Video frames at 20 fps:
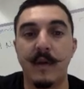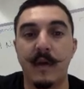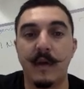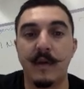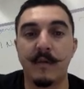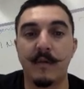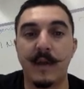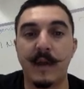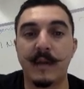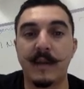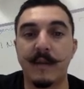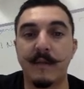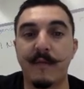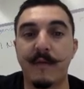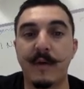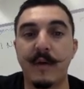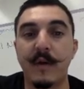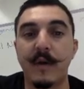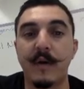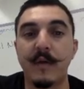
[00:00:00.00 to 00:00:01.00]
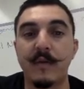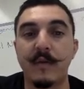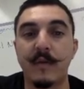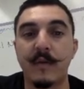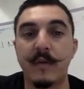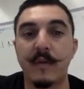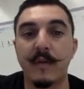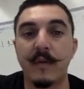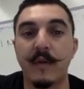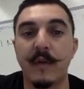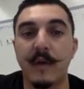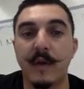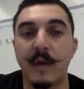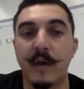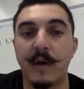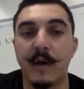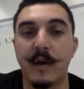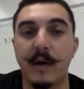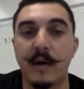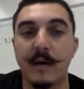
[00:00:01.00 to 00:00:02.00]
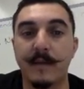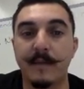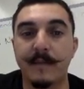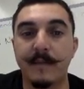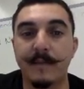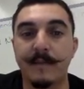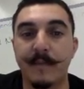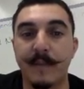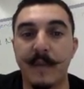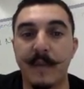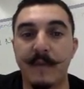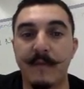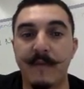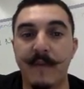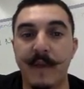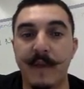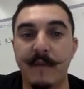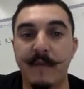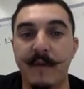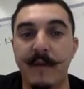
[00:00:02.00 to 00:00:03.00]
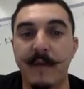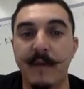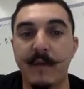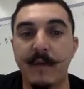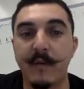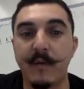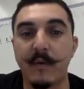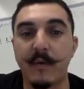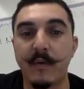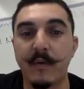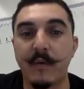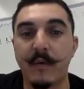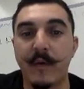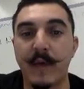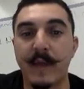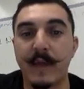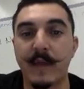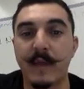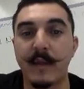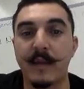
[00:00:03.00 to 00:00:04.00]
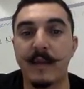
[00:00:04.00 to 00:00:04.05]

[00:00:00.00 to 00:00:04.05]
So we have different nodes, lymphatic vessels, thoracic